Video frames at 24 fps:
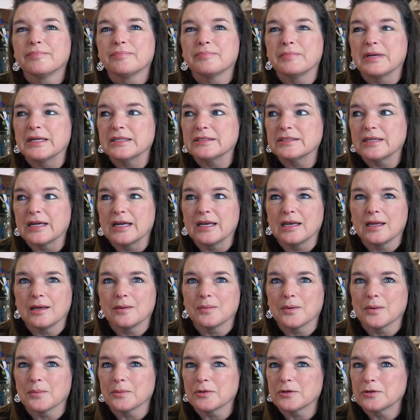maintaining
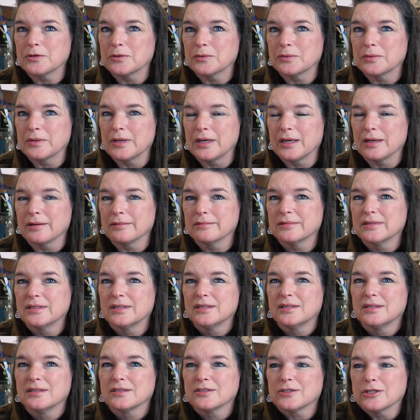what we're doing.
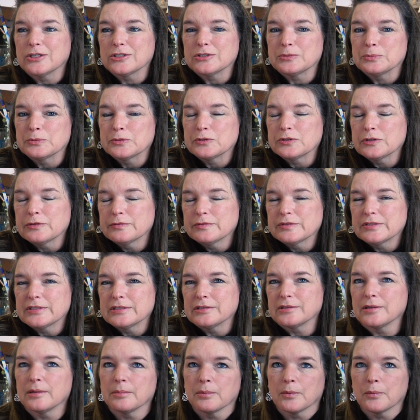Customer service
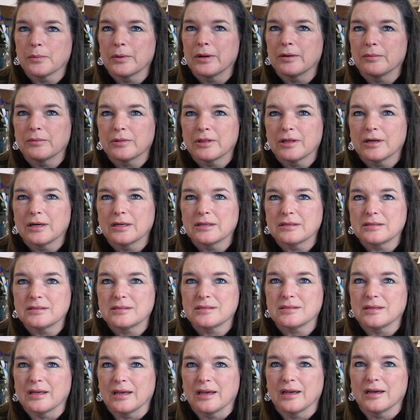is #1 with
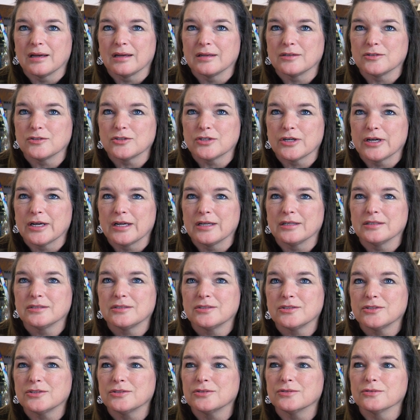us, and trying
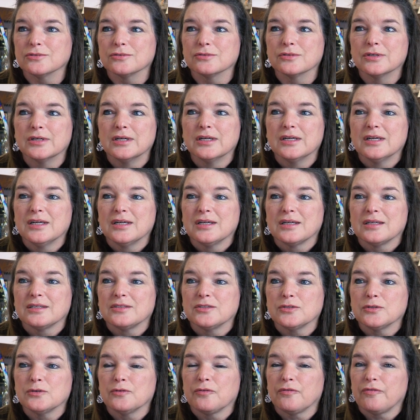to
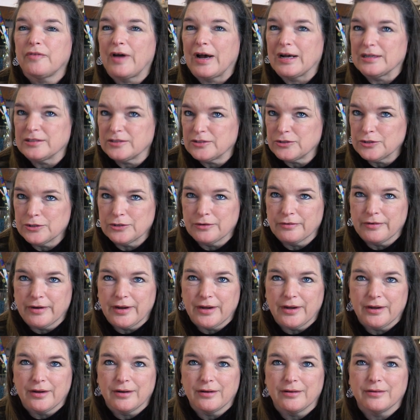do fast
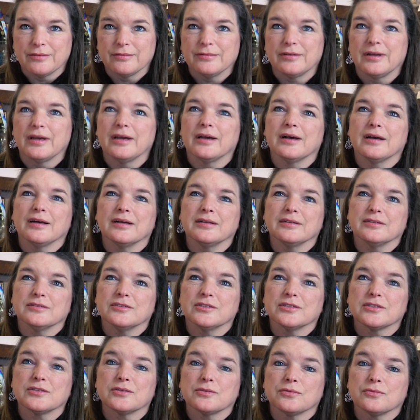turnaround and
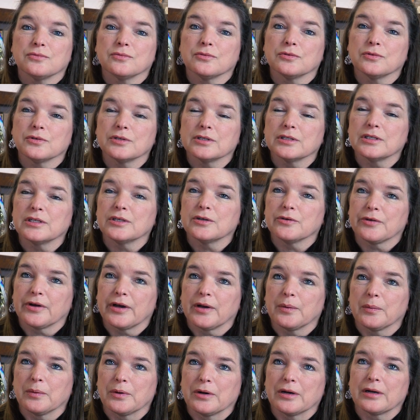just really
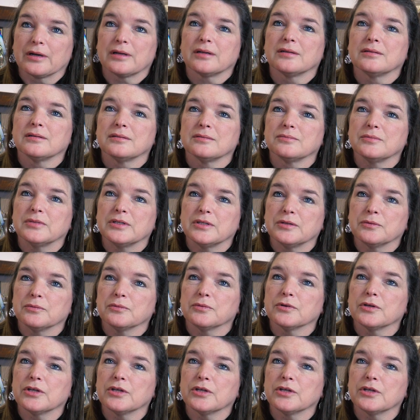great work. We